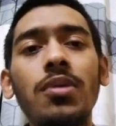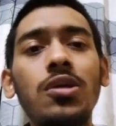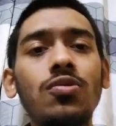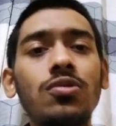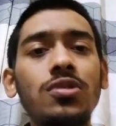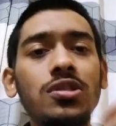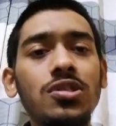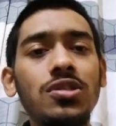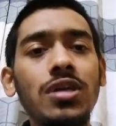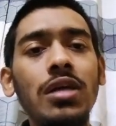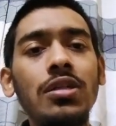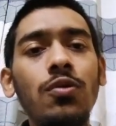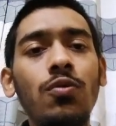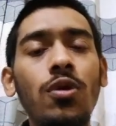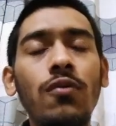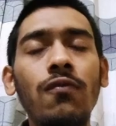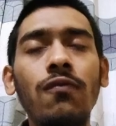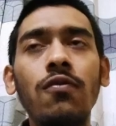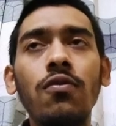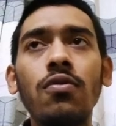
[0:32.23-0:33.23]
it will just start the
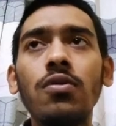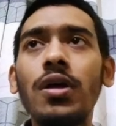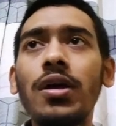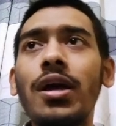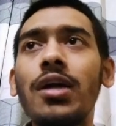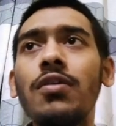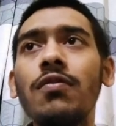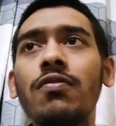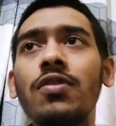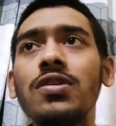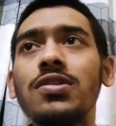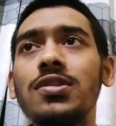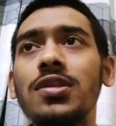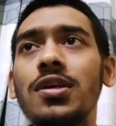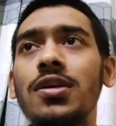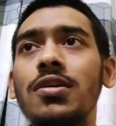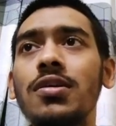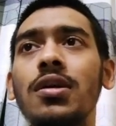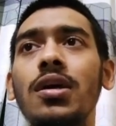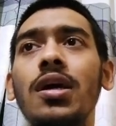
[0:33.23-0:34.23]
workflow, like kind of this
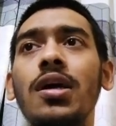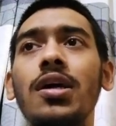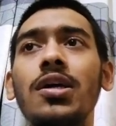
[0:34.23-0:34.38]
thing.